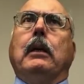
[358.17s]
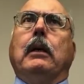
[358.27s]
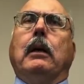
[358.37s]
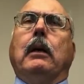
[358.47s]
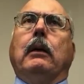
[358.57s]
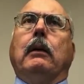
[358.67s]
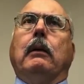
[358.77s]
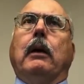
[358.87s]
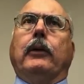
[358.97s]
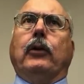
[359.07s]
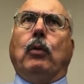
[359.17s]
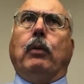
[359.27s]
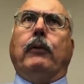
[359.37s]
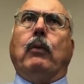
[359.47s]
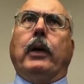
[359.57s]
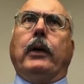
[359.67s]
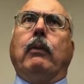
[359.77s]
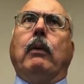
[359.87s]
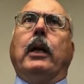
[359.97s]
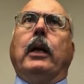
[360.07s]
uh, October of twenty
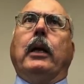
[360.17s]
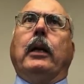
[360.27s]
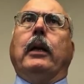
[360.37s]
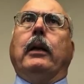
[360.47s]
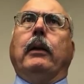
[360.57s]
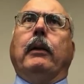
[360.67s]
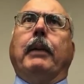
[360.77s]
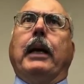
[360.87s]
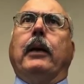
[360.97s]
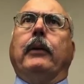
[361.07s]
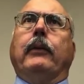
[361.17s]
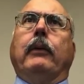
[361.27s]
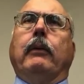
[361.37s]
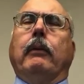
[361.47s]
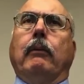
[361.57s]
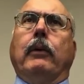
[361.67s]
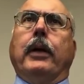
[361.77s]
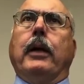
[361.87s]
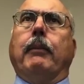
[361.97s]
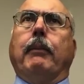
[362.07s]
twenty, and then the balance are were done